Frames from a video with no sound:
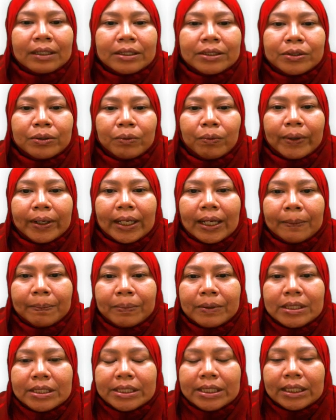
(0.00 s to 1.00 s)
So what
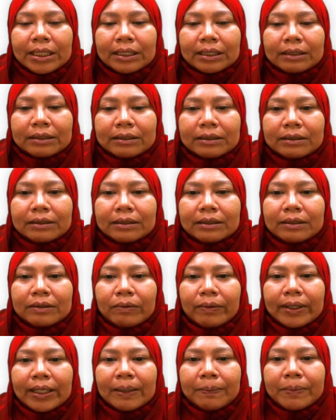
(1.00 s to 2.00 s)
happens here?
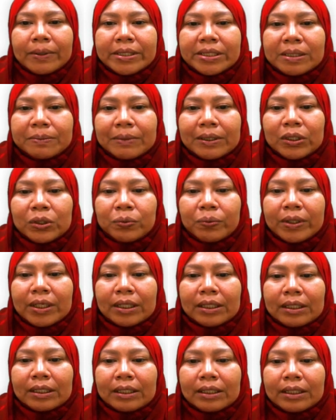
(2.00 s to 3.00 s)
What happens in
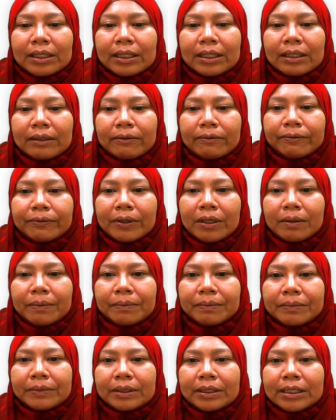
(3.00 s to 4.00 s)
between? Yeah,
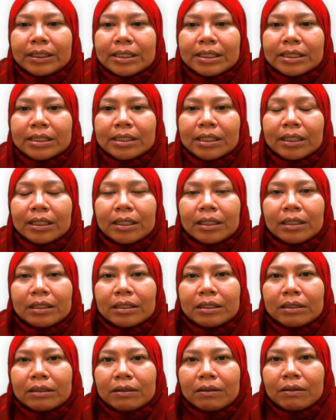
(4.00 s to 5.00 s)
from this
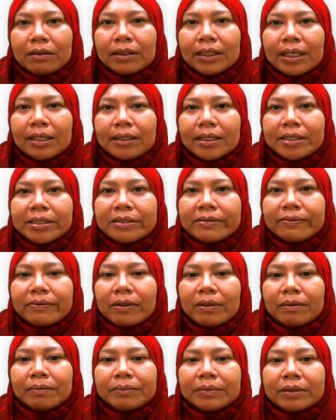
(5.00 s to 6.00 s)
non-ionized
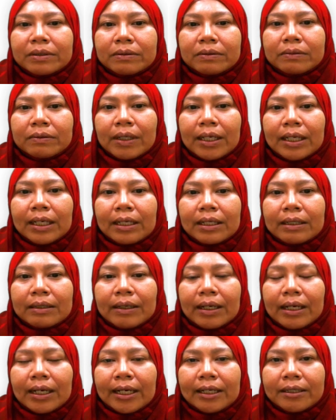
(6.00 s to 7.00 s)
form to
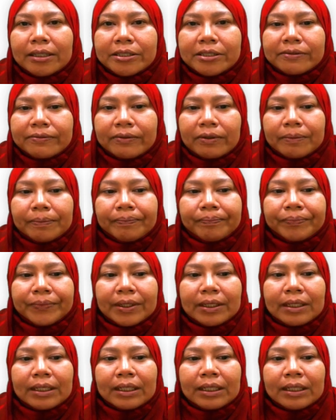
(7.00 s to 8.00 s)
ionized form.
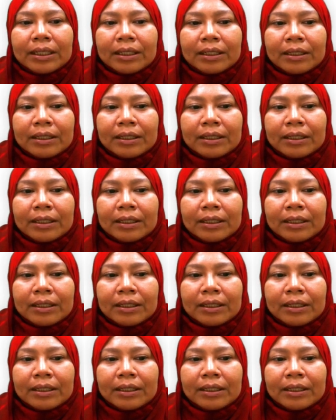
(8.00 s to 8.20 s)
Yeah.